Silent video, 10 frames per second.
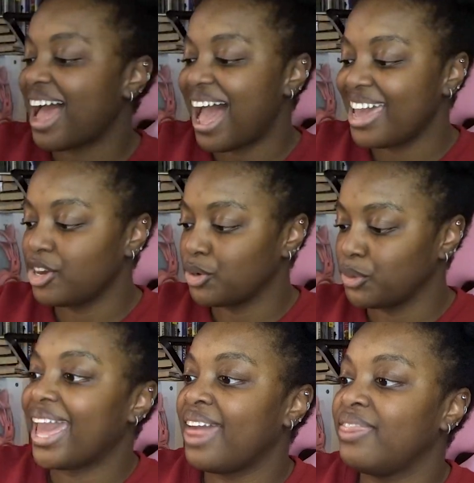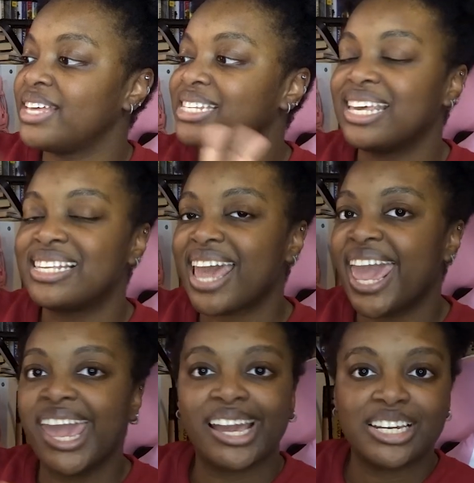Haiku. And this is
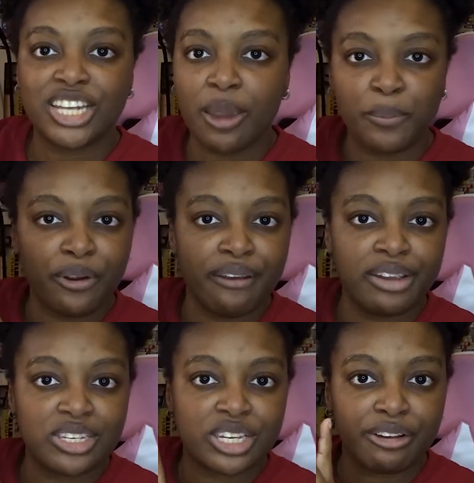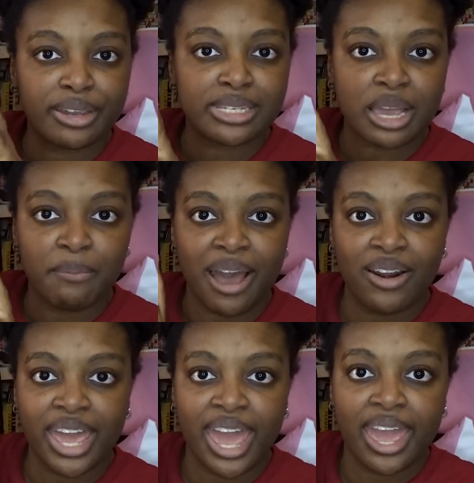a contemporary series
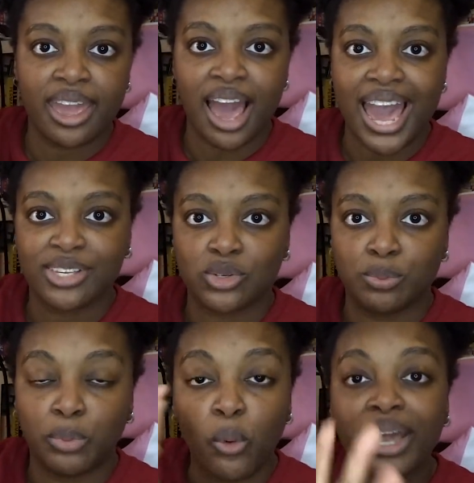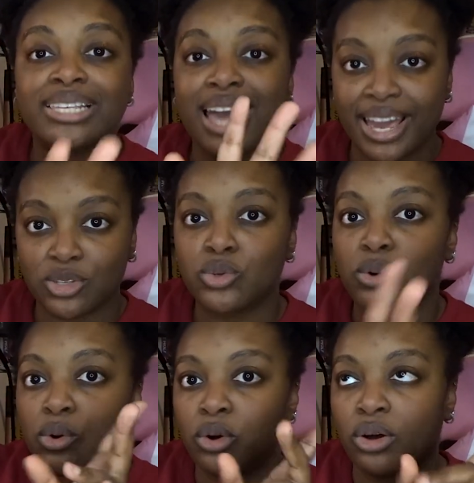about a boys high
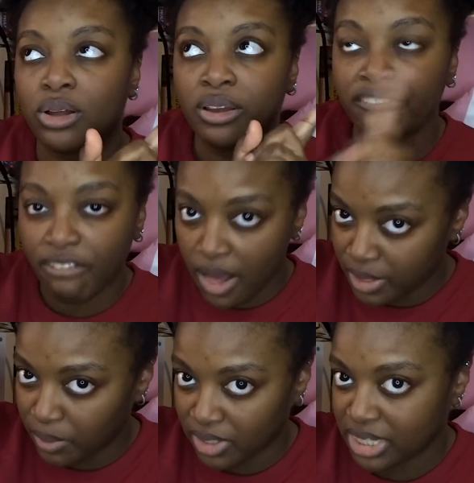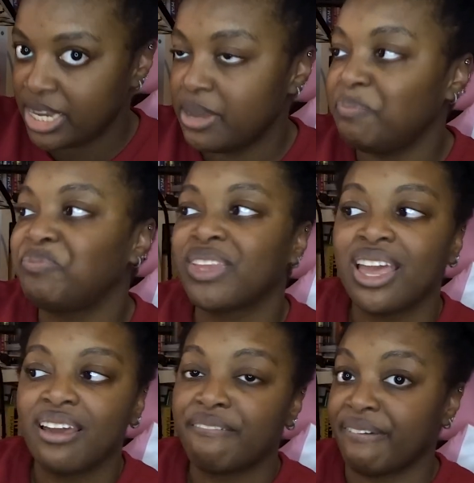school volleyball team.
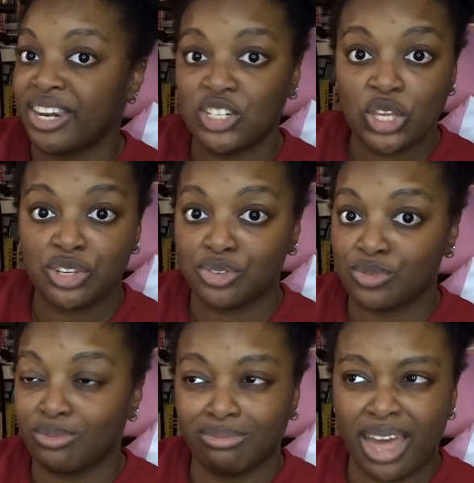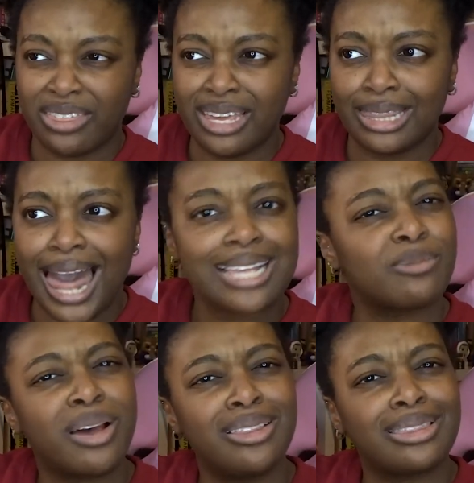Finished this, I think, last
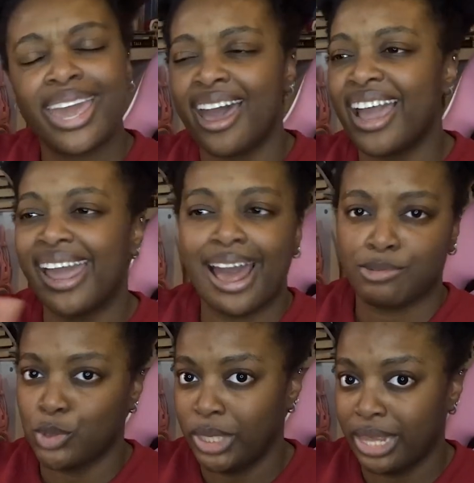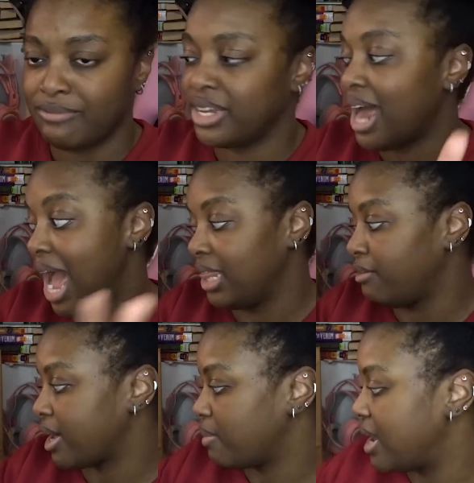month. Yeah, and absolutely loved it. Highly
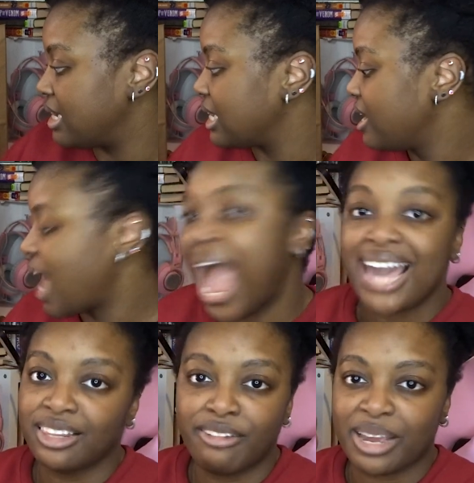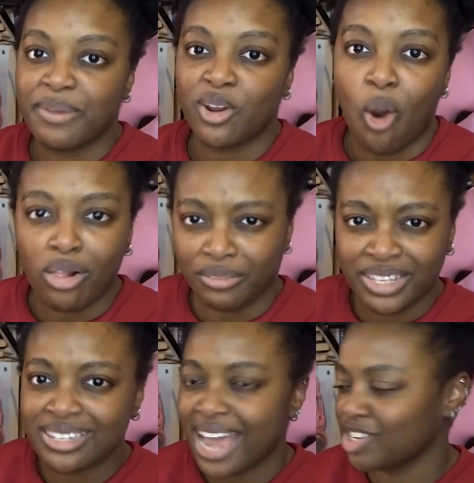recommend. I highly recommend all of
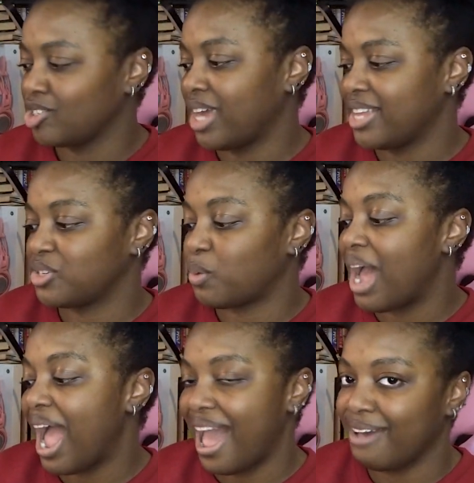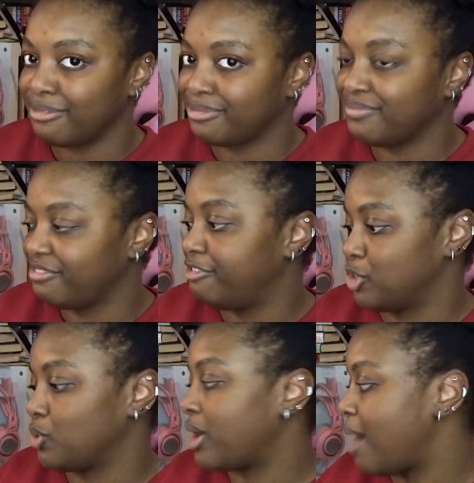these, actually, hence why I have
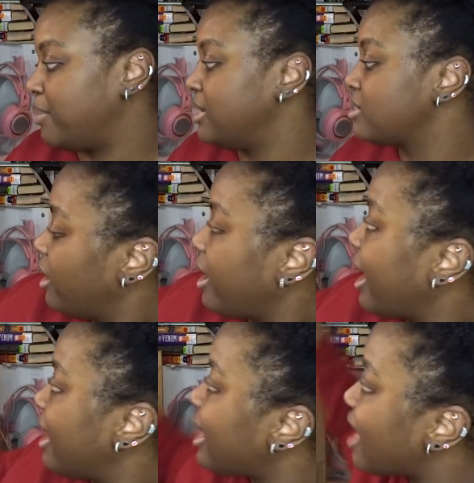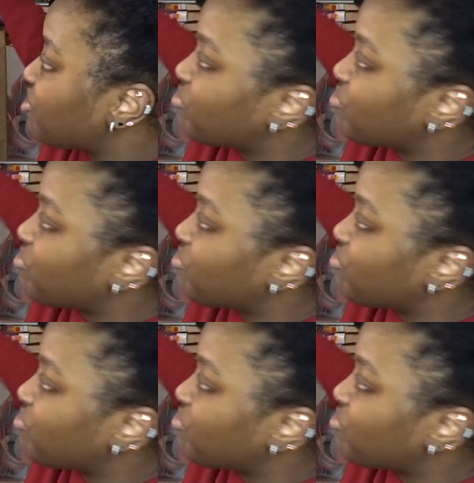physical copies. And I